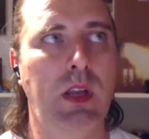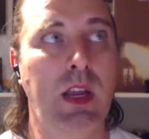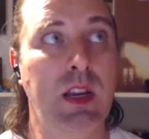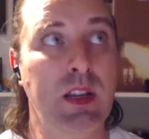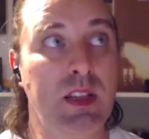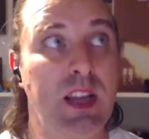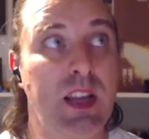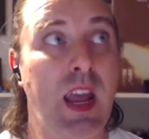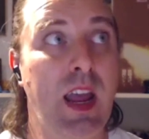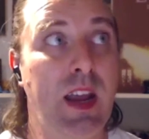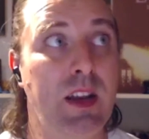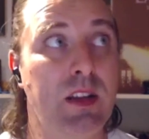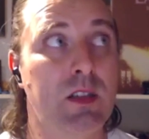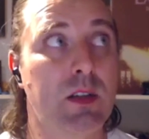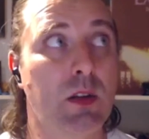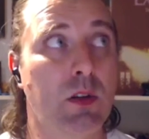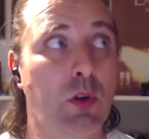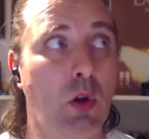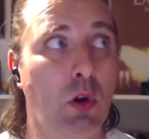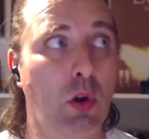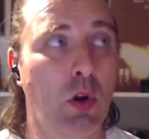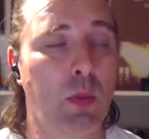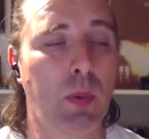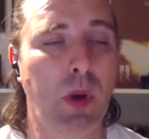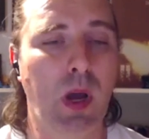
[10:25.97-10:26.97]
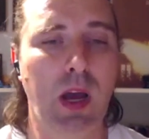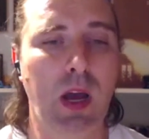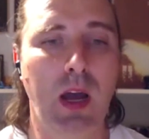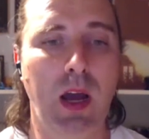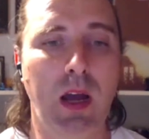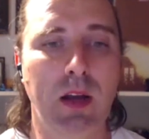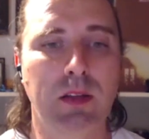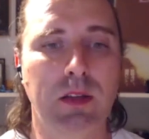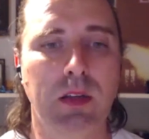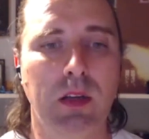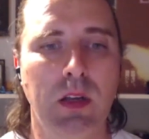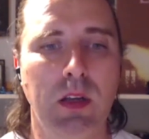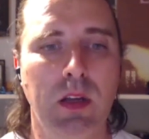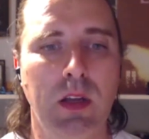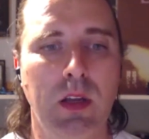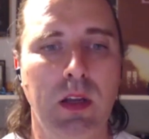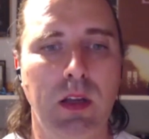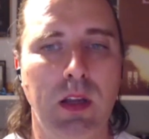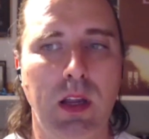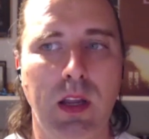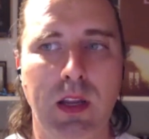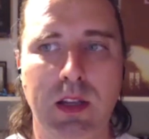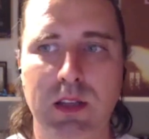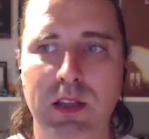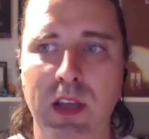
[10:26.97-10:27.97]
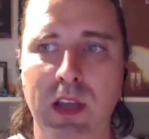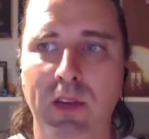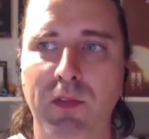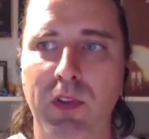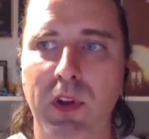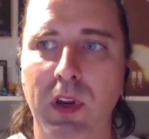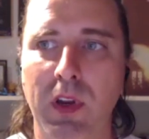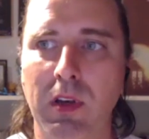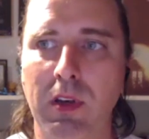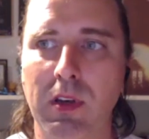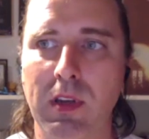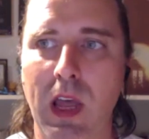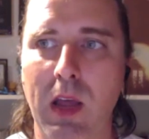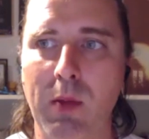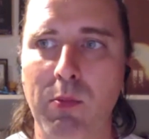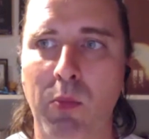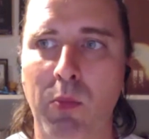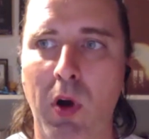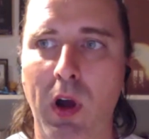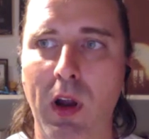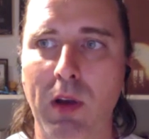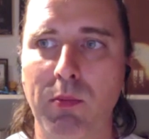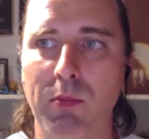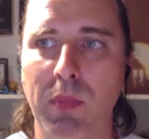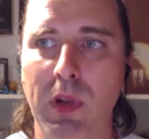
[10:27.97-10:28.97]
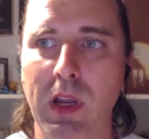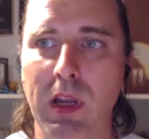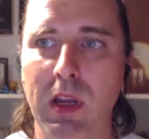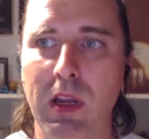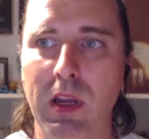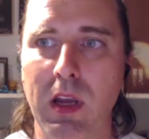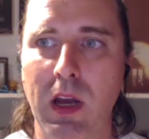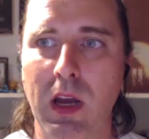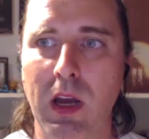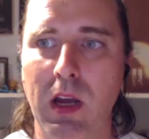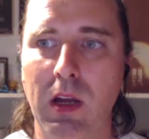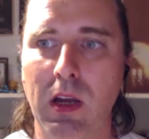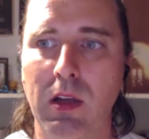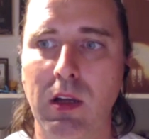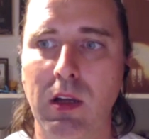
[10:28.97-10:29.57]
intense on her part, it's something that might be